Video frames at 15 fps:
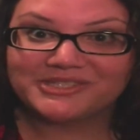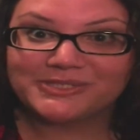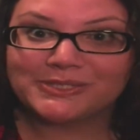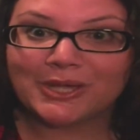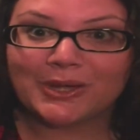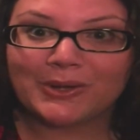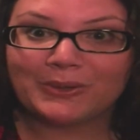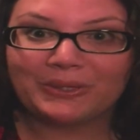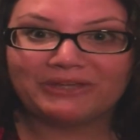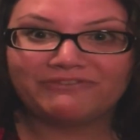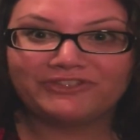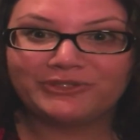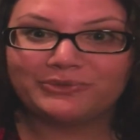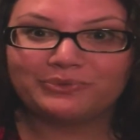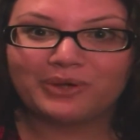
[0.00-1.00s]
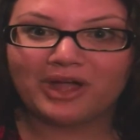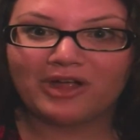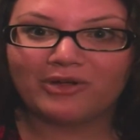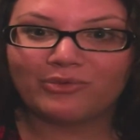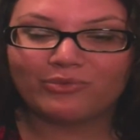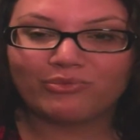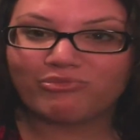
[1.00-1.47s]
So if you
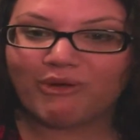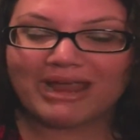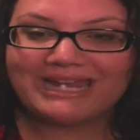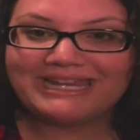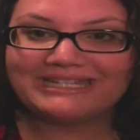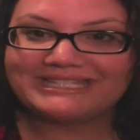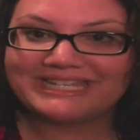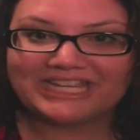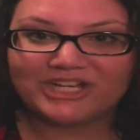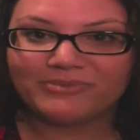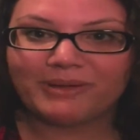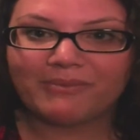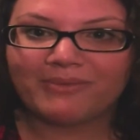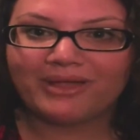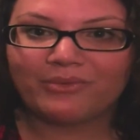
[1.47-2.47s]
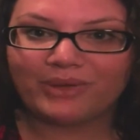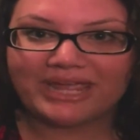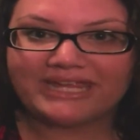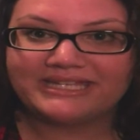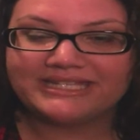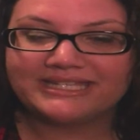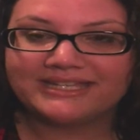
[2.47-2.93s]
are waiting to hear about my
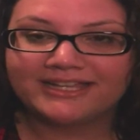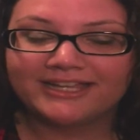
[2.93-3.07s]
weight,